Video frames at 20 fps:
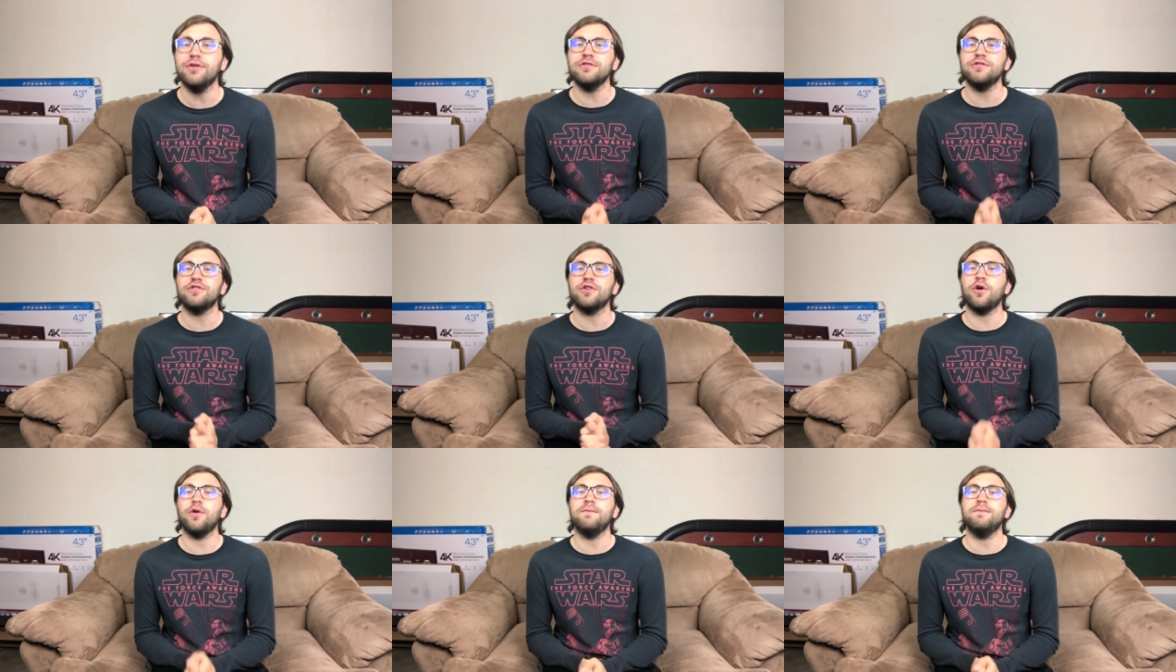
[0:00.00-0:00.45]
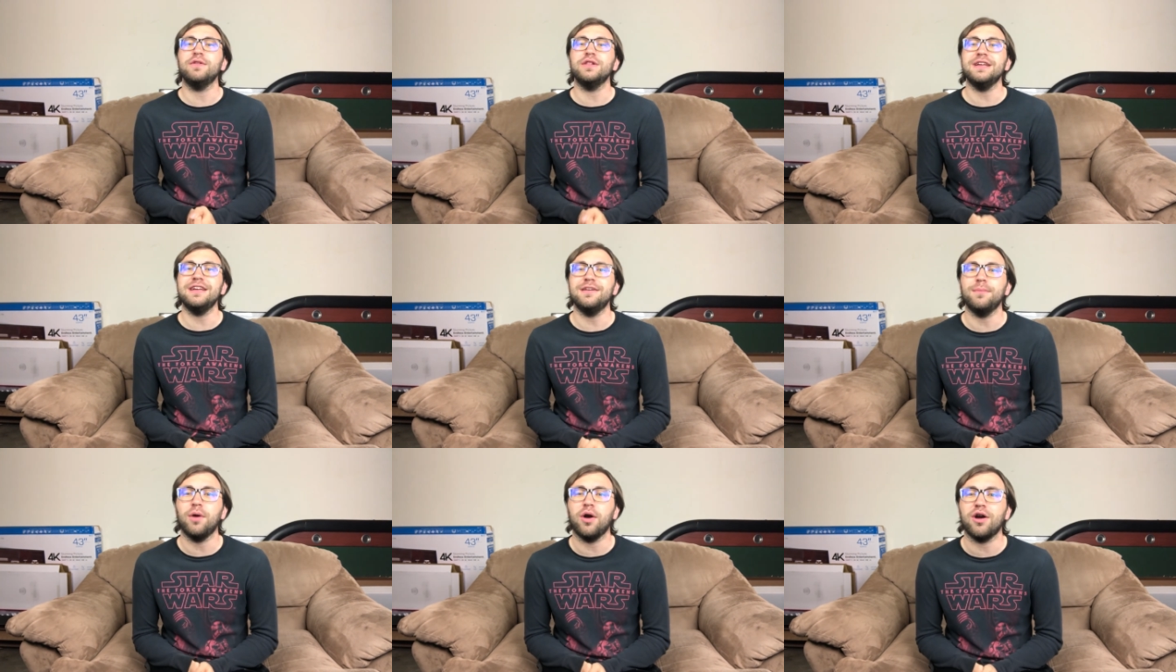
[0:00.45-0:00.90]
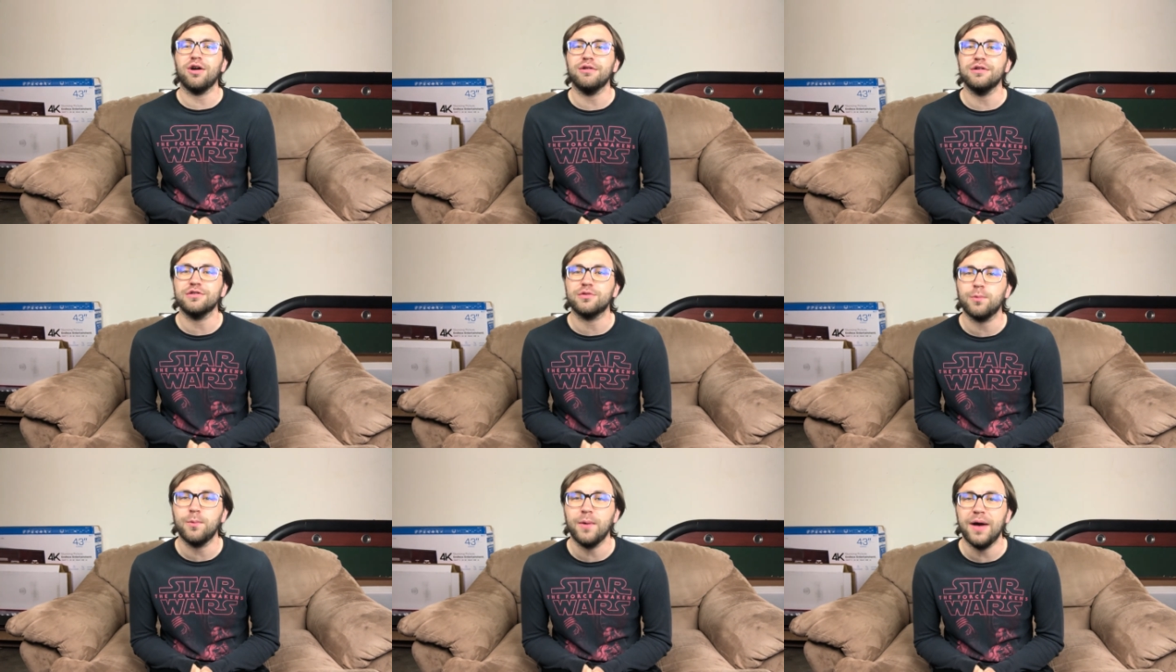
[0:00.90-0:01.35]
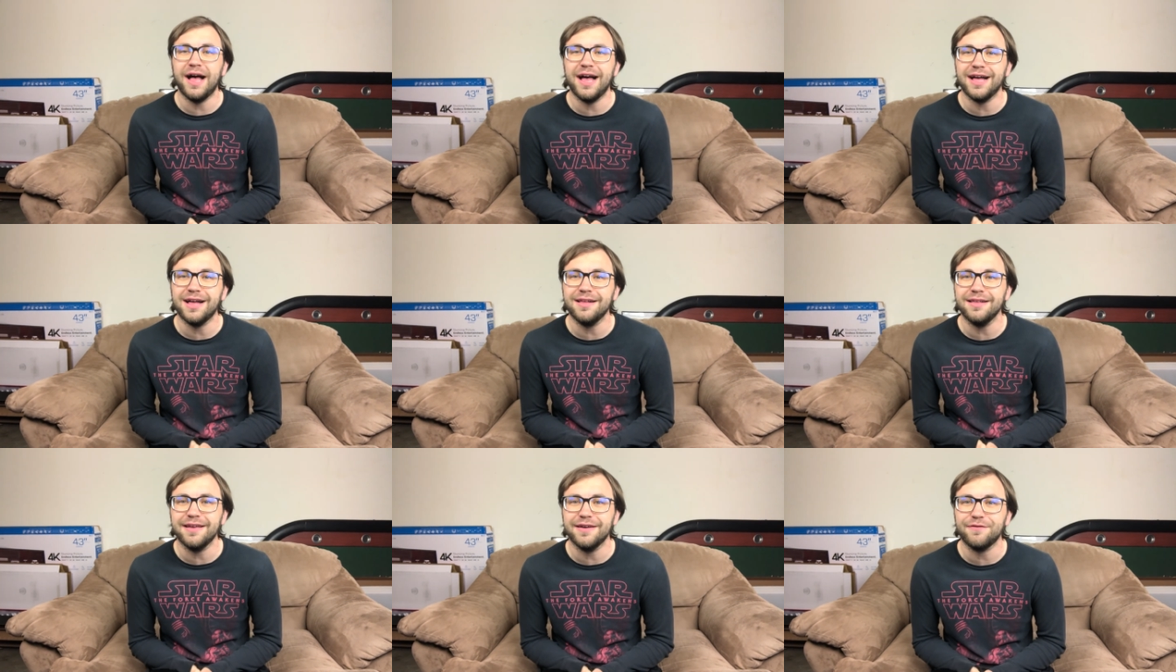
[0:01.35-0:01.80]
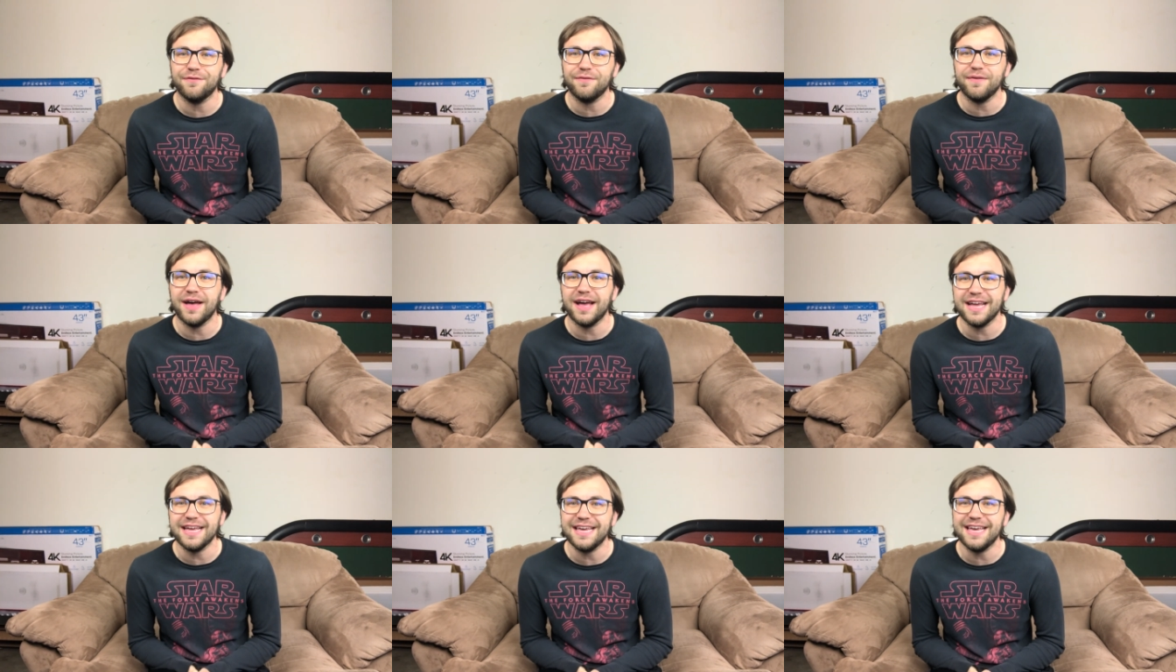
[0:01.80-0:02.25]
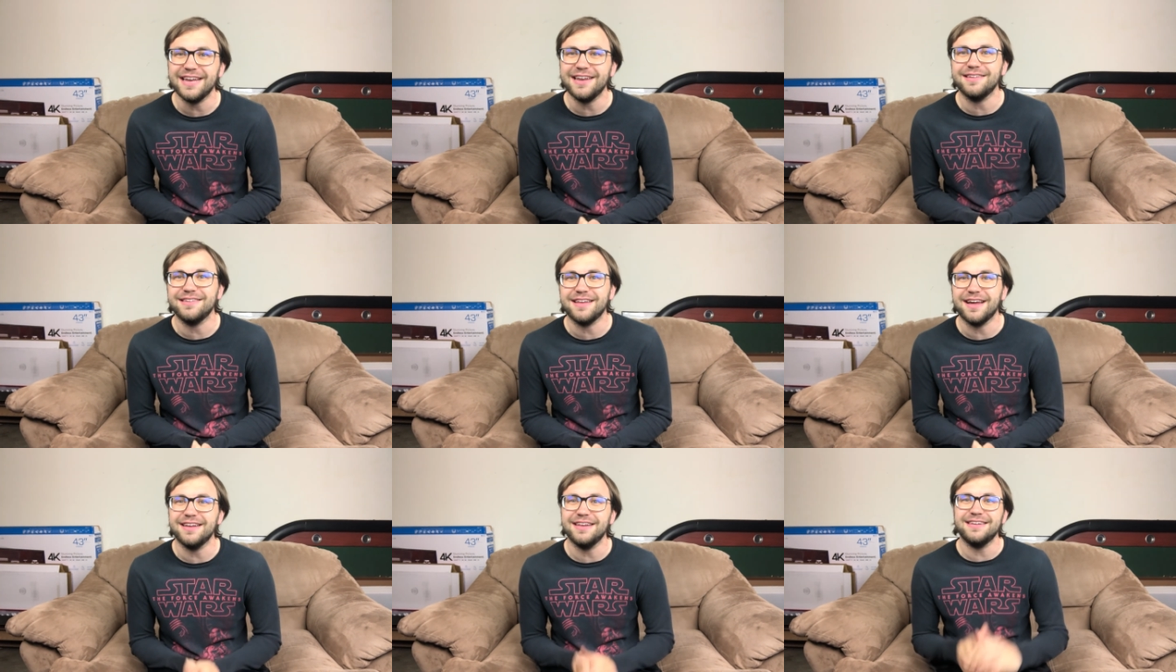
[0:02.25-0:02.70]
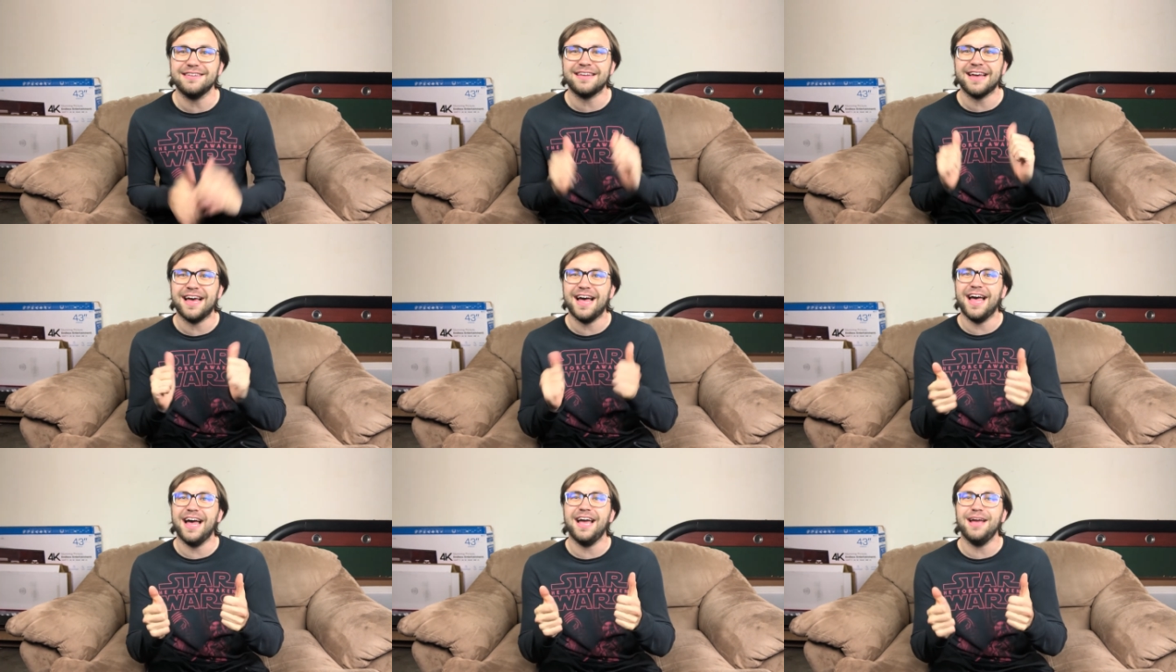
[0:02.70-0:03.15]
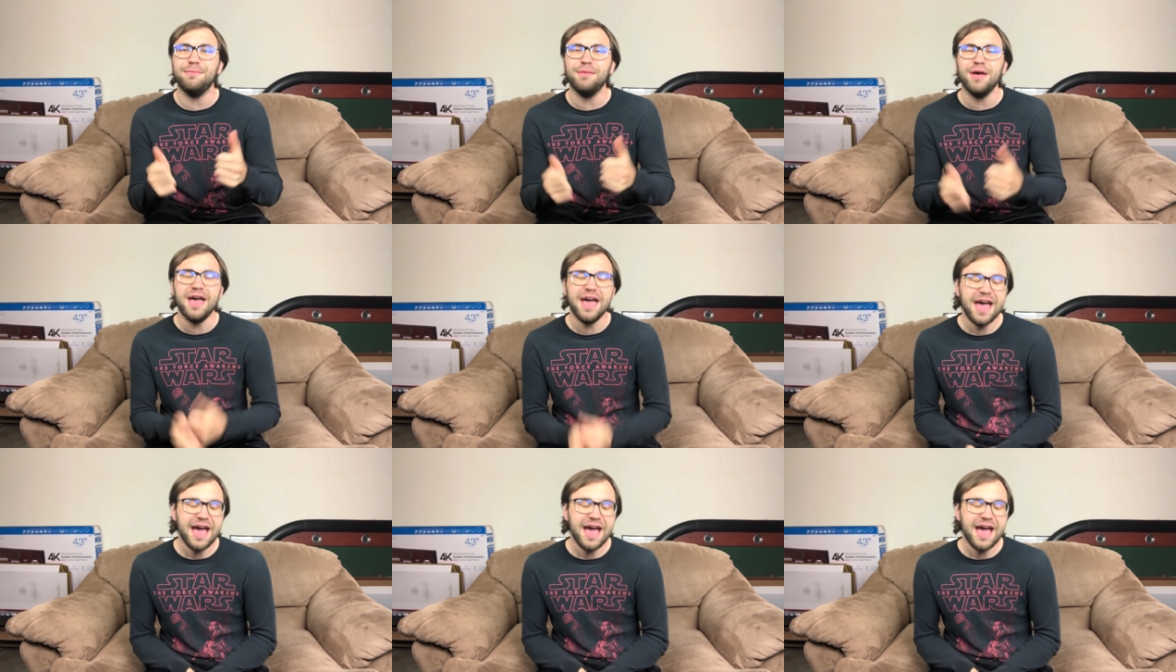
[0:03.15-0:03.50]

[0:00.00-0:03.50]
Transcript: so hopefully tomorrow as well, if I get it done in time.